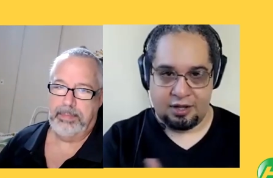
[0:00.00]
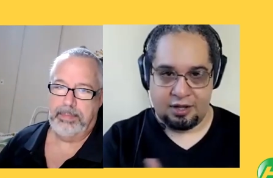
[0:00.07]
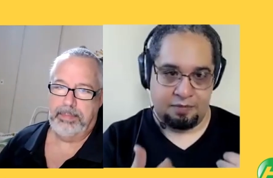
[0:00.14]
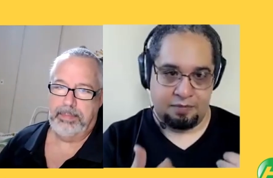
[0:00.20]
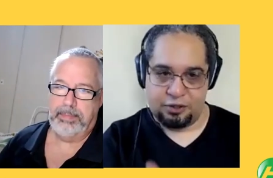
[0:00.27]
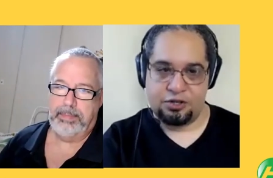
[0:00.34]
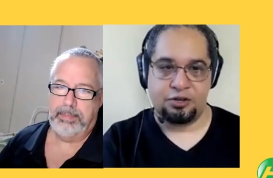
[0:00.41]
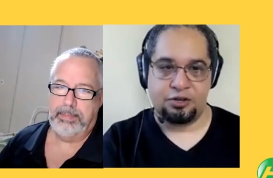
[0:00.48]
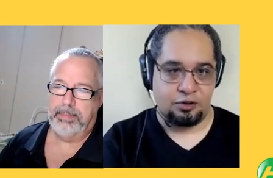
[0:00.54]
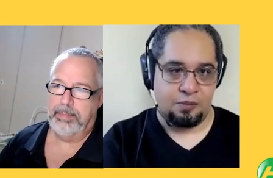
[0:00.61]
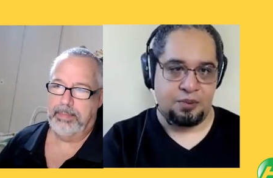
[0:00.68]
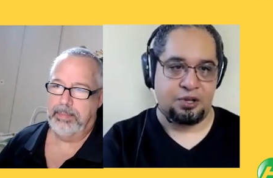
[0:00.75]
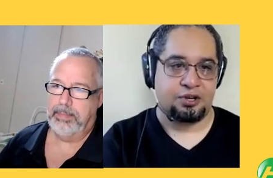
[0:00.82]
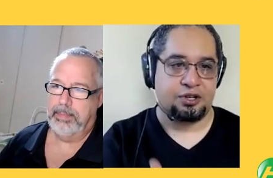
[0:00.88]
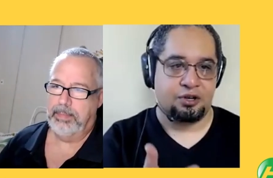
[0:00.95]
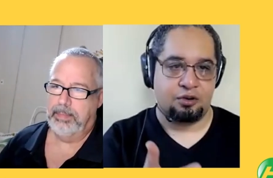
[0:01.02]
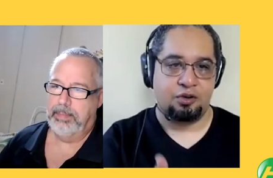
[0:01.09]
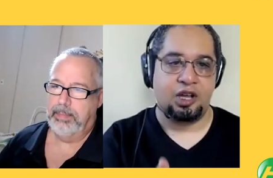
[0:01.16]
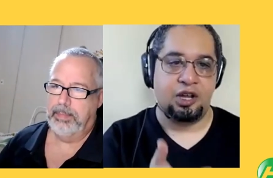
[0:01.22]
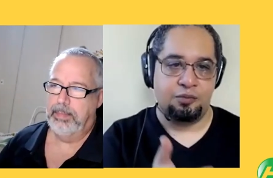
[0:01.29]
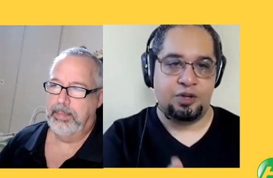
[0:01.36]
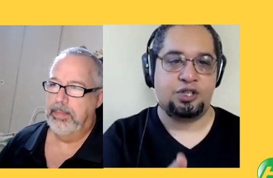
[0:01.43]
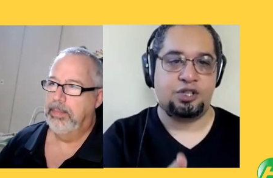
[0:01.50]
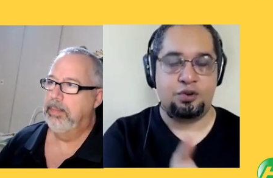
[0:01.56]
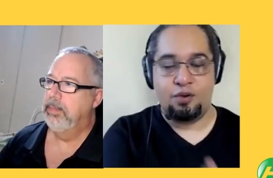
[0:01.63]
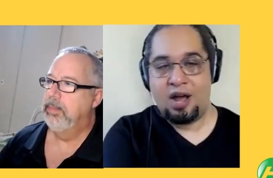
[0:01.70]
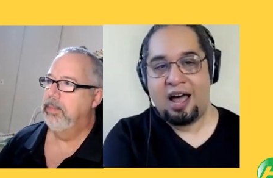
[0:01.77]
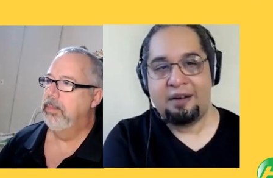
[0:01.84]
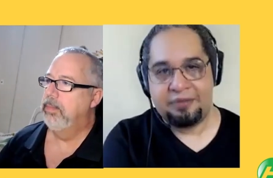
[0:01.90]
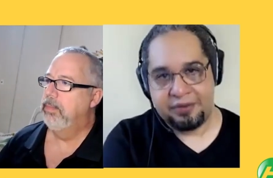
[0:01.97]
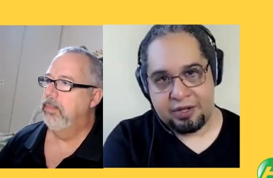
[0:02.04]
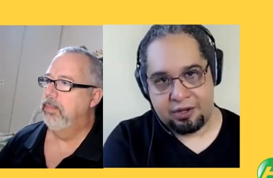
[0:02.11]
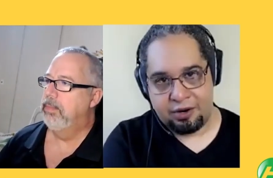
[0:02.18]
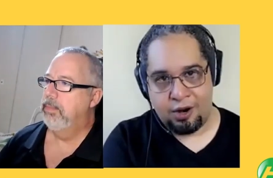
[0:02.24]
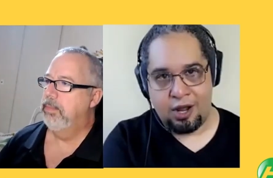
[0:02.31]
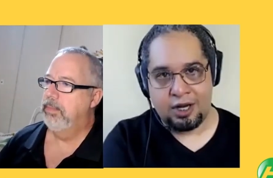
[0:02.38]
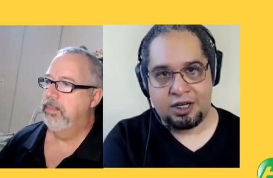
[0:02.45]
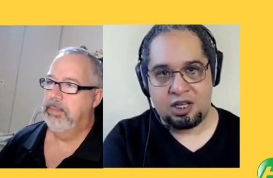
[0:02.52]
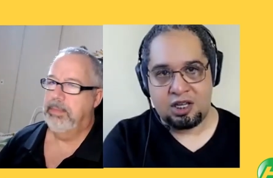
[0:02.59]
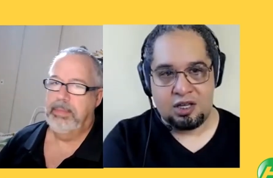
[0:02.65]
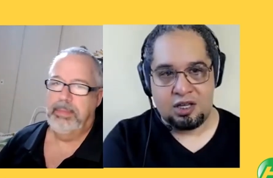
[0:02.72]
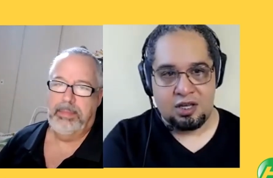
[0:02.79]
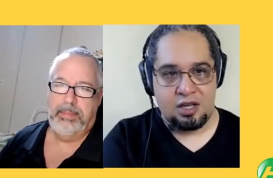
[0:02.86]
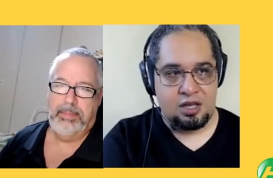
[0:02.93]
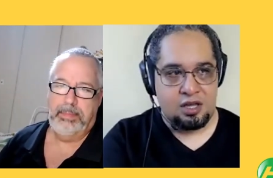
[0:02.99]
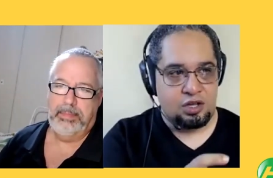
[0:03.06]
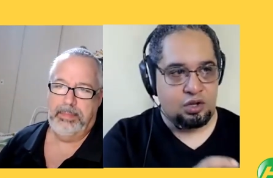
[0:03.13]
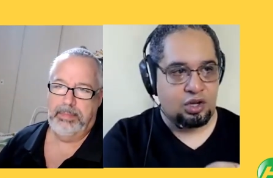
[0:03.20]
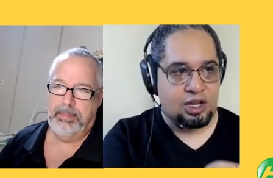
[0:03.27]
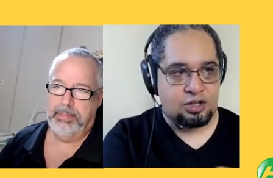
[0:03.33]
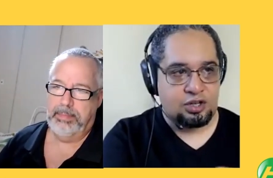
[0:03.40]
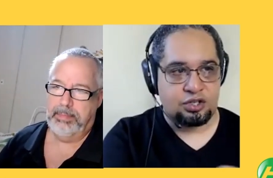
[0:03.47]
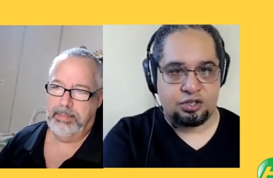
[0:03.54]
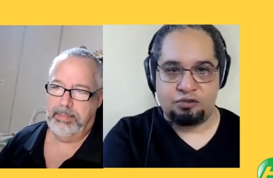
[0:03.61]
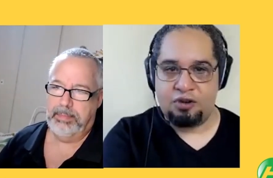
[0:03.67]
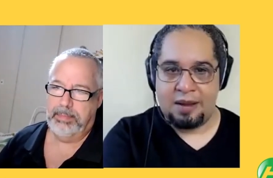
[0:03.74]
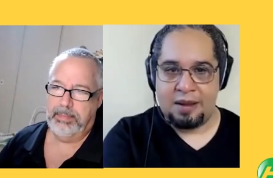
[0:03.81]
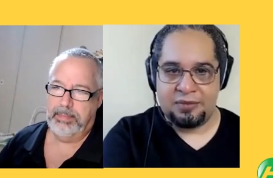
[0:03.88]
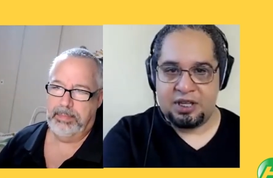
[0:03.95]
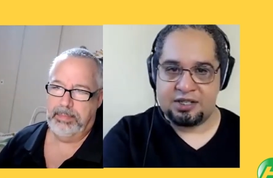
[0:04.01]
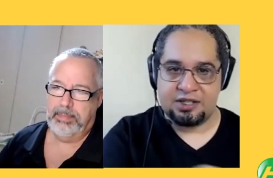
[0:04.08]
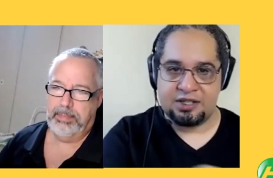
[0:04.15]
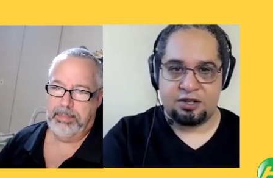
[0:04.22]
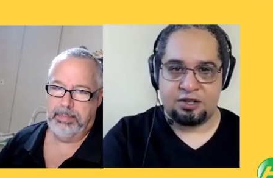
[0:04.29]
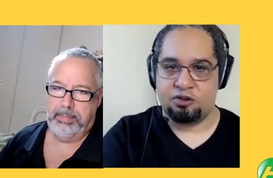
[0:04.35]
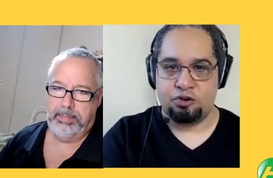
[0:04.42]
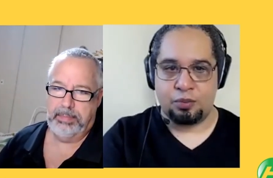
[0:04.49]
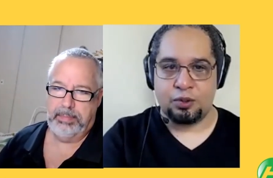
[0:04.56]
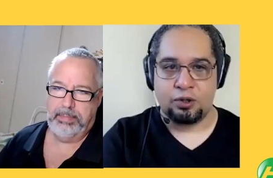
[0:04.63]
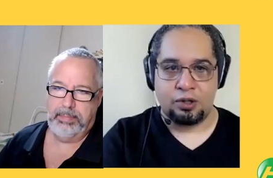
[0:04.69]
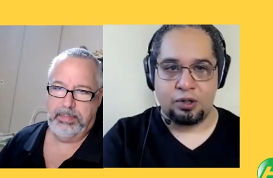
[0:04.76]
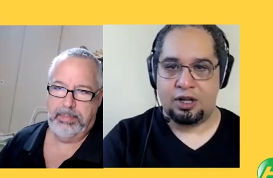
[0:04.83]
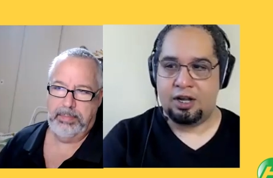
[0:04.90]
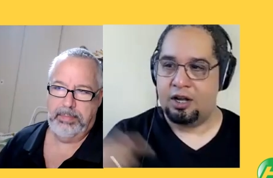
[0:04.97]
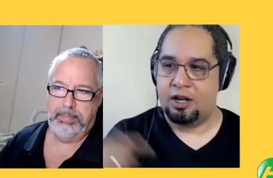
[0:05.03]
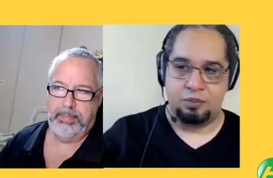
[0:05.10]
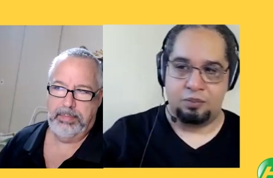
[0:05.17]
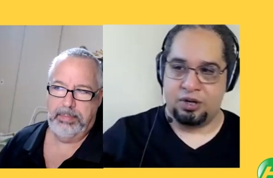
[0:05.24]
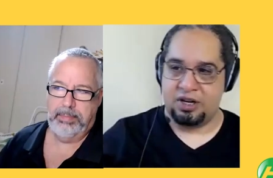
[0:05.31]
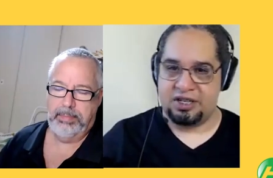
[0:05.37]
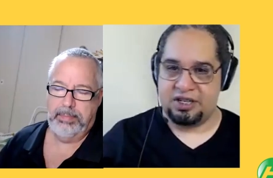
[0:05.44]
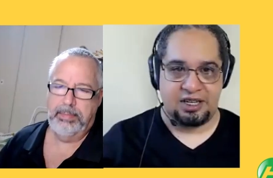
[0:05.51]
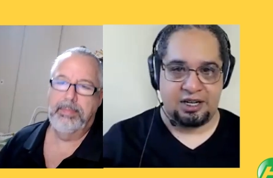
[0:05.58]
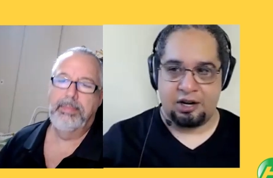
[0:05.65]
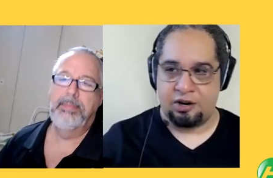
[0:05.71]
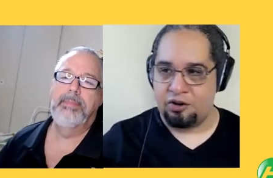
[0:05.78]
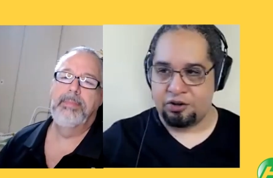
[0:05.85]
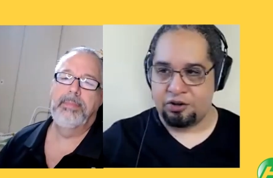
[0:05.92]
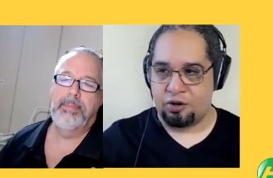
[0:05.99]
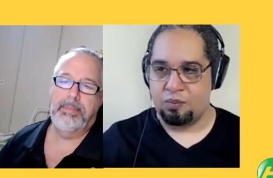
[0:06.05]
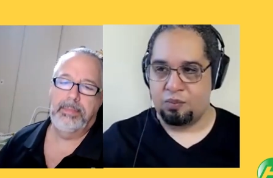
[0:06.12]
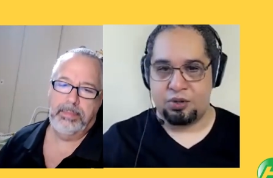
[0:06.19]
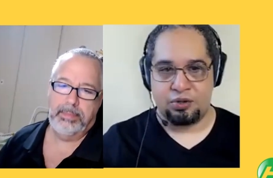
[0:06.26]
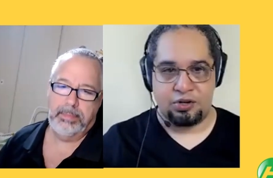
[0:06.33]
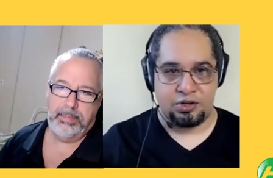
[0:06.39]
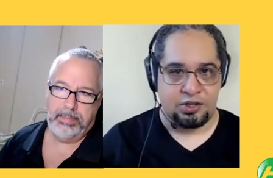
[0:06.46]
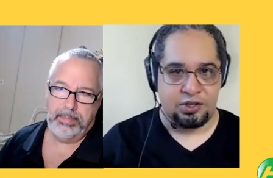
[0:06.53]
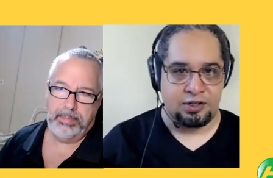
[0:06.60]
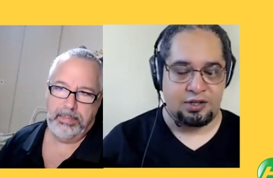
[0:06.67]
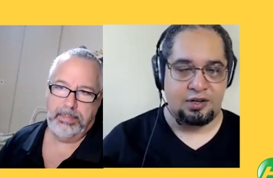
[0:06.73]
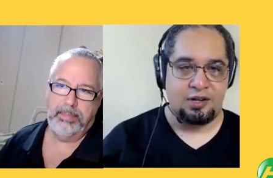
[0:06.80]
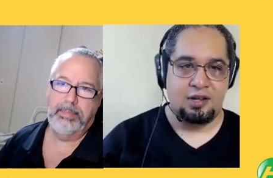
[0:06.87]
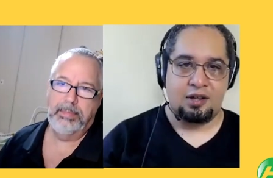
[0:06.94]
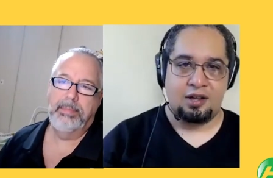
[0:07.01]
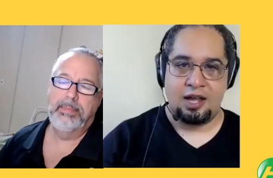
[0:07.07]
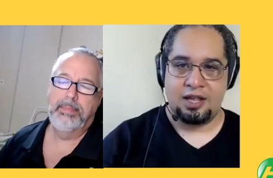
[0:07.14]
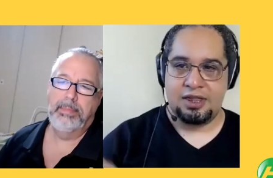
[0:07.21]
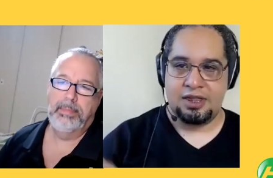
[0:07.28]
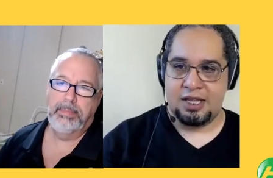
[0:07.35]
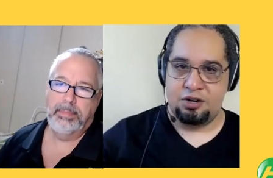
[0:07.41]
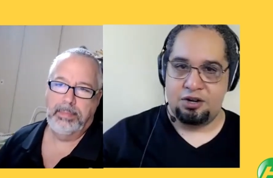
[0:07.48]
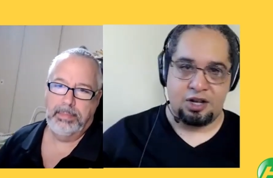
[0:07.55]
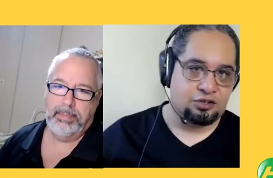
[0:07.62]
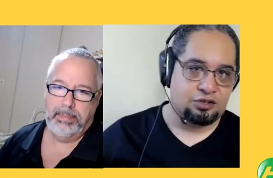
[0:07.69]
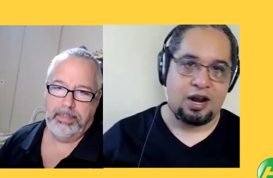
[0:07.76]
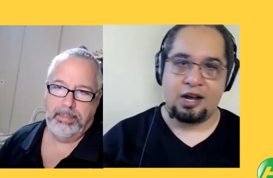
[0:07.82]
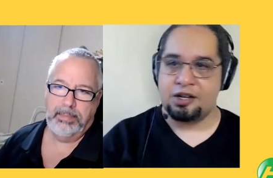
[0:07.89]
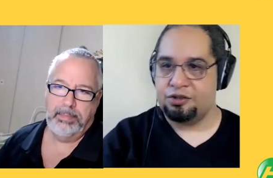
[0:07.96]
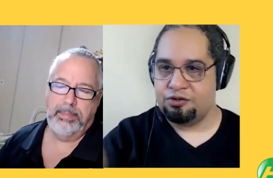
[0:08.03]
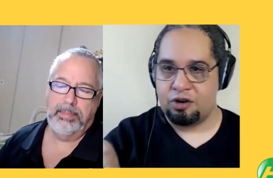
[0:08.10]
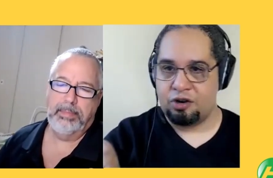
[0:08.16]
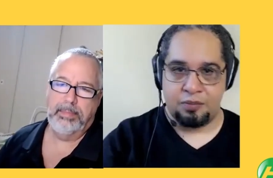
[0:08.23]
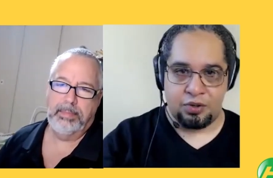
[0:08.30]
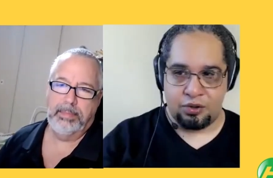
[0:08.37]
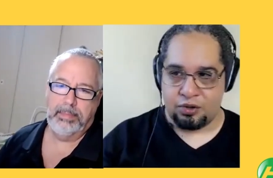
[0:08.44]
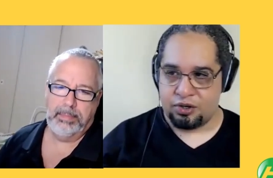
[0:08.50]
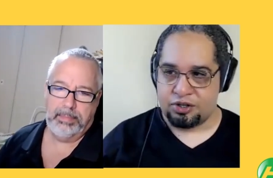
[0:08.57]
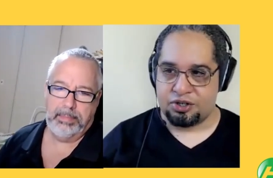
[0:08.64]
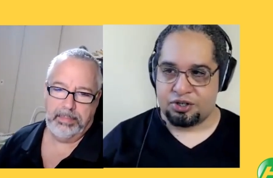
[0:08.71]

Speaker 1: a personal computer in which you have AutoHotkey, you can just grab the executable and put it in another computer, and then you can drag and drop your